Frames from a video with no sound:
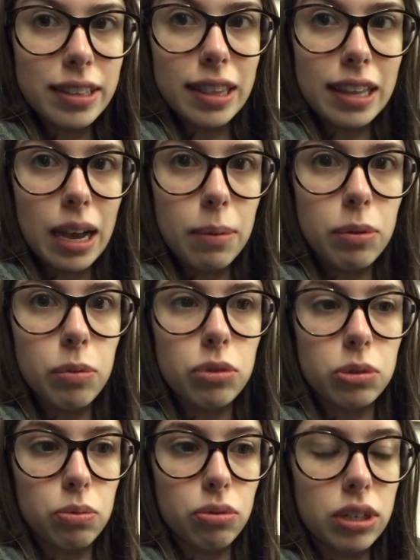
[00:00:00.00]
the lab
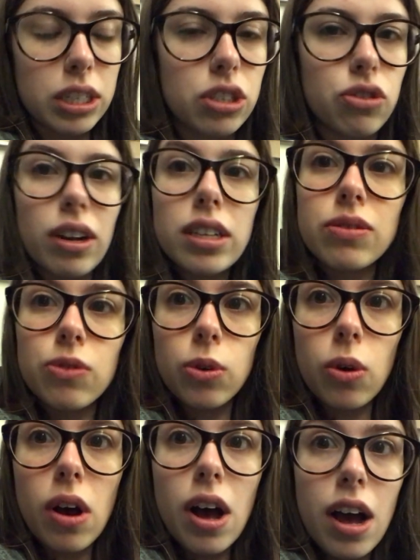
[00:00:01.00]
was pretty
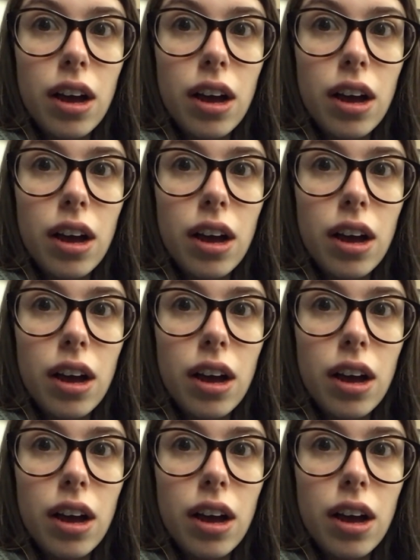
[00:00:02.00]
stressful